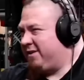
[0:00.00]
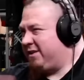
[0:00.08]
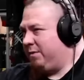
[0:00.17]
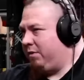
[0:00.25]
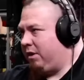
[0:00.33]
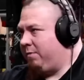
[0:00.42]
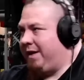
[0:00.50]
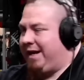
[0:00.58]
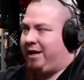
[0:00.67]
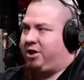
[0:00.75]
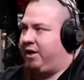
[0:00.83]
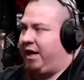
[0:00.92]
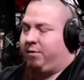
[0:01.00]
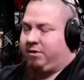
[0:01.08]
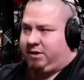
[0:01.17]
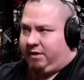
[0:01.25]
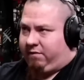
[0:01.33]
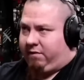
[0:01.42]
similar, mm-hmm. but each mm-hmm. day was
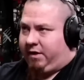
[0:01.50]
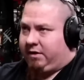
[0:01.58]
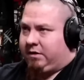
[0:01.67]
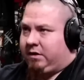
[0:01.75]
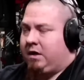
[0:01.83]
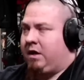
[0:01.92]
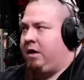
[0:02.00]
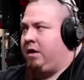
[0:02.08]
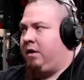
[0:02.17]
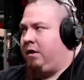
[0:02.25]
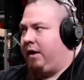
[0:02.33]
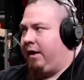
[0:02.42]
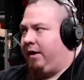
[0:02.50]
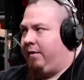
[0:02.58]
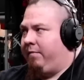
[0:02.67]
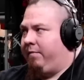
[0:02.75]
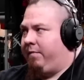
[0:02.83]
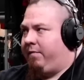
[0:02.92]
different.
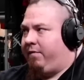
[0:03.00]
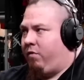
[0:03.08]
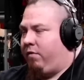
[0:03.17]
Um, was